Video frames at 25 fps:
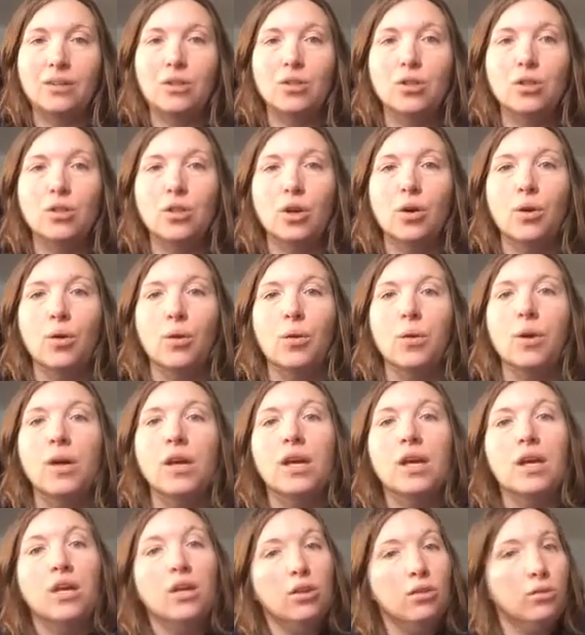So
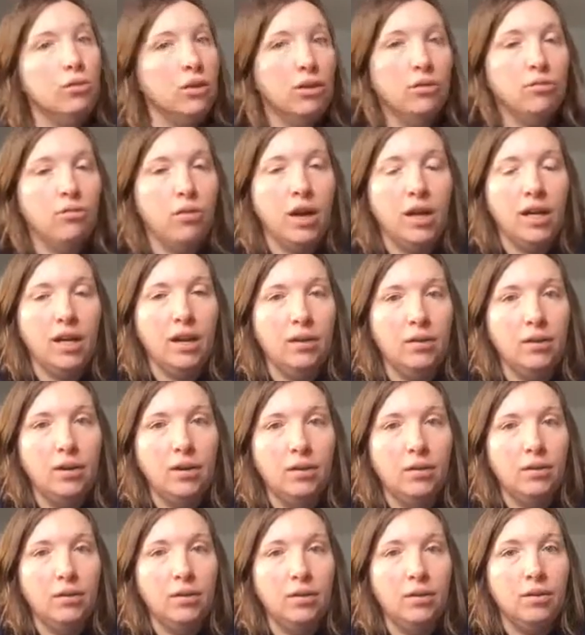you can write
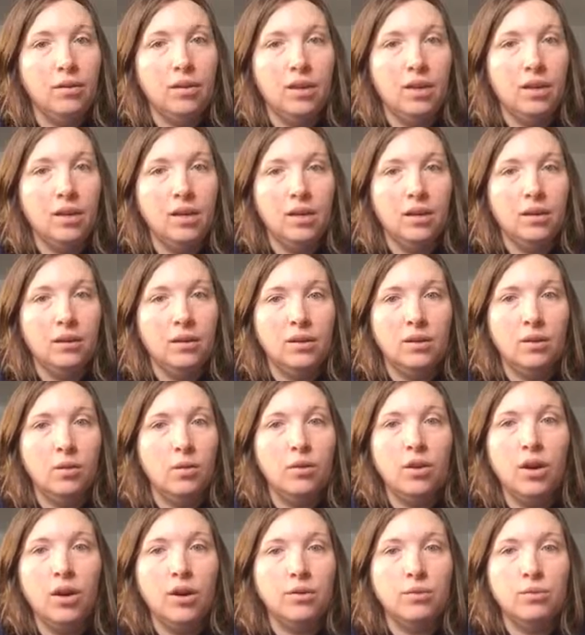out the
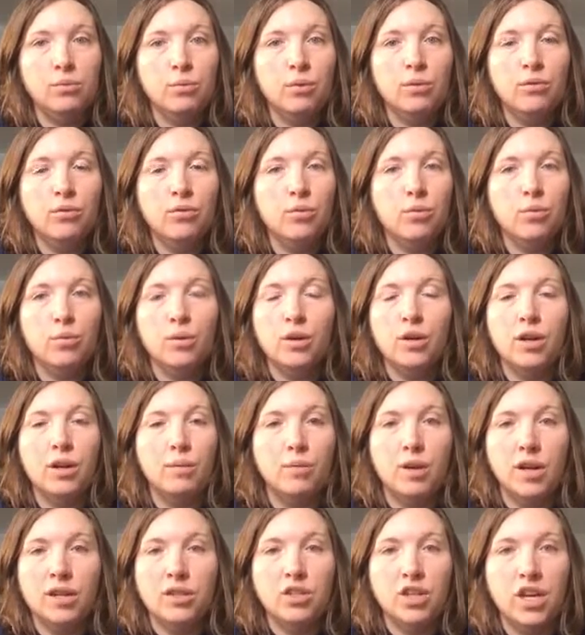note cards word for word. I'm
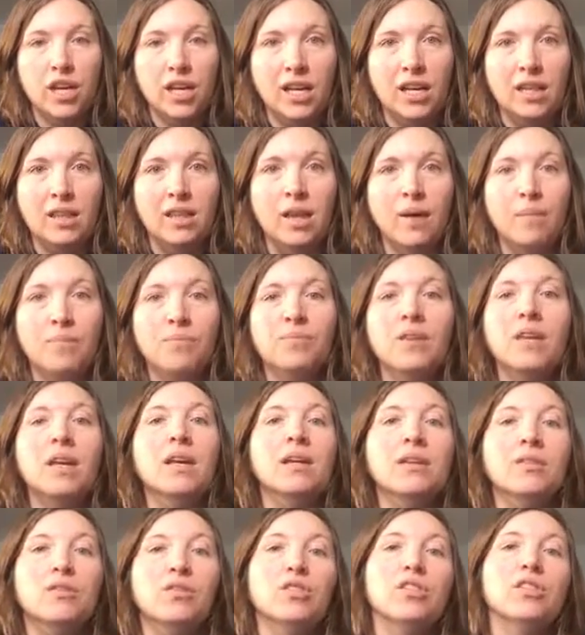not checking them,
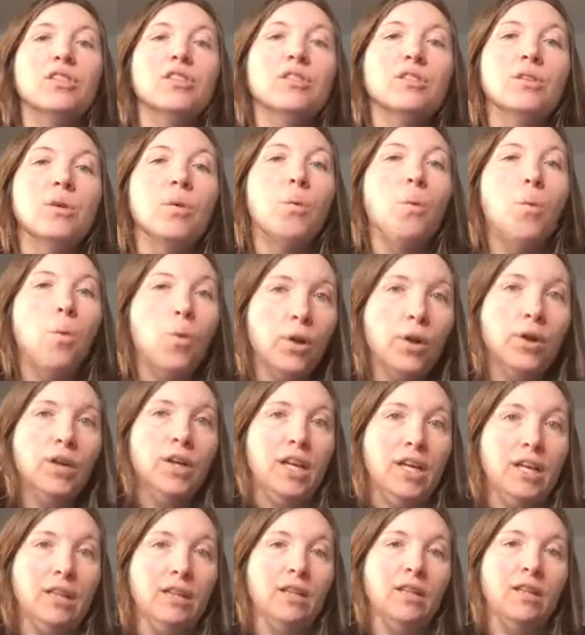just as a
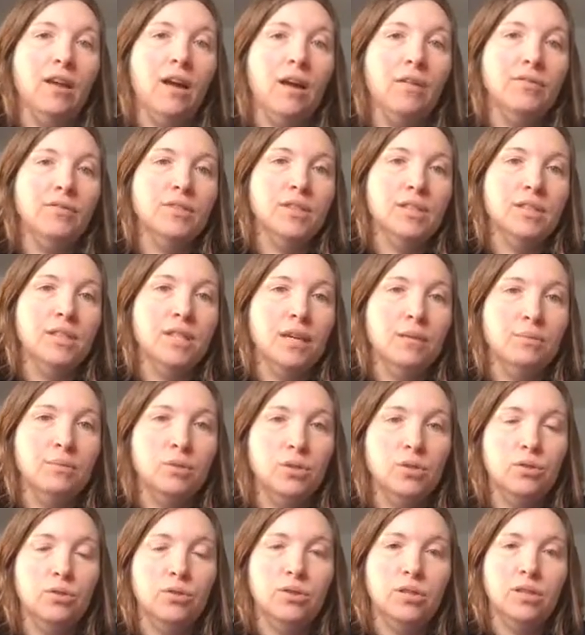warning that oftentimes
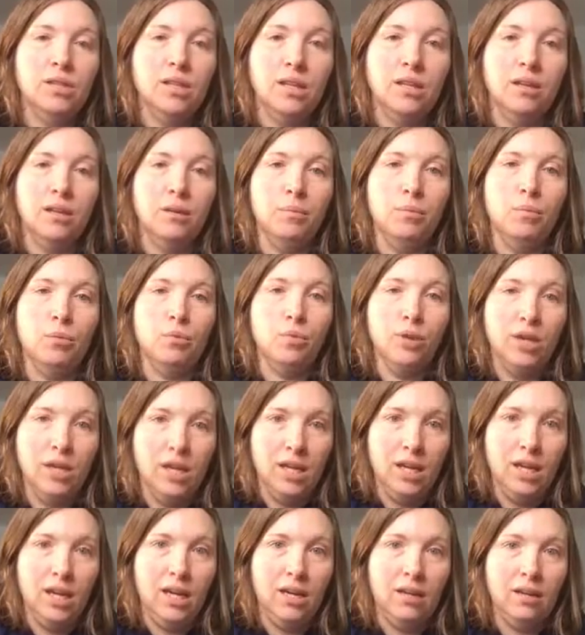students end up
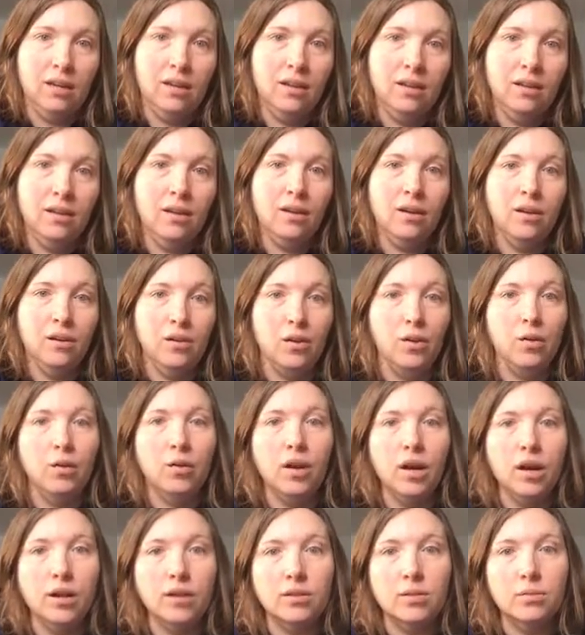reading their note
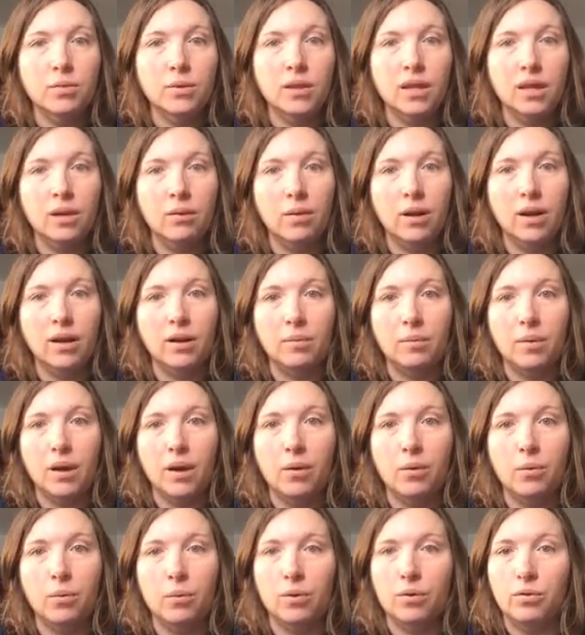cards when they write them
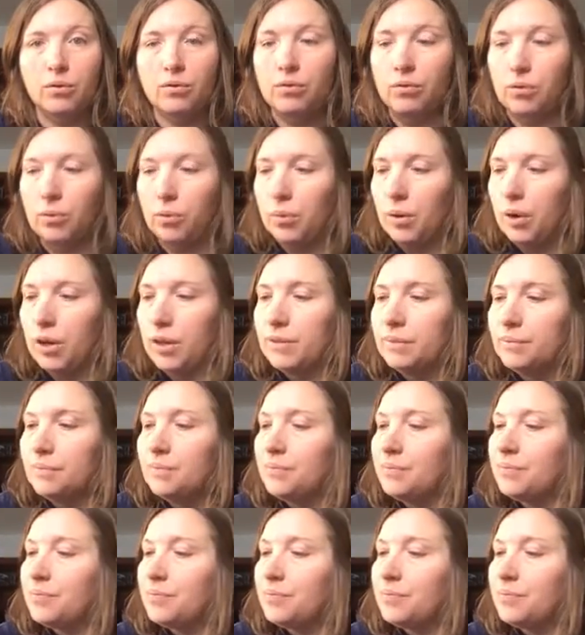out word for word.